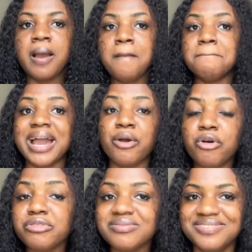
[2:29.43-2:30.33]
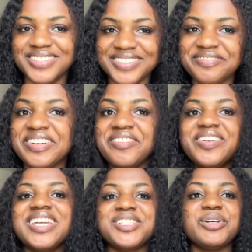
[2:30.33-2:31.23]
My own
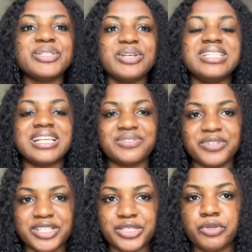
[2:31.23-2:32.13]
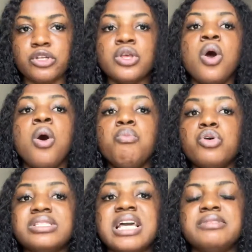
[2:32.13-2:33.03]
verification slot has finished because
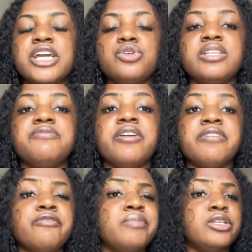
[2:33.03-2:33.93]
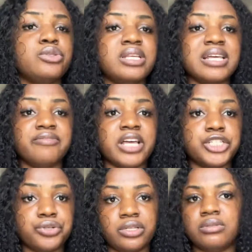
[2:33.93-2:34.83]
most times I usually verify for my students after
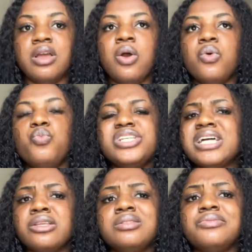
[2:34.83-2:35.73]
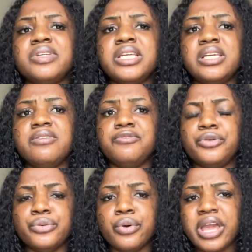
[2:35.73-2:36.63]
training. WeChat doesn't really give
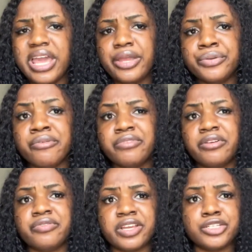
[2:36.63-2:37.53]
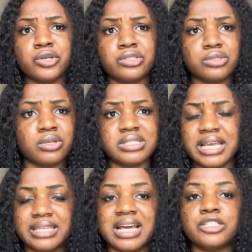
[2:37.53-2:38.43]
you enough verification slot
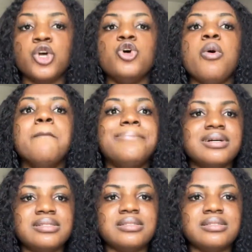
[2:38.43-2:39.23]
like that, but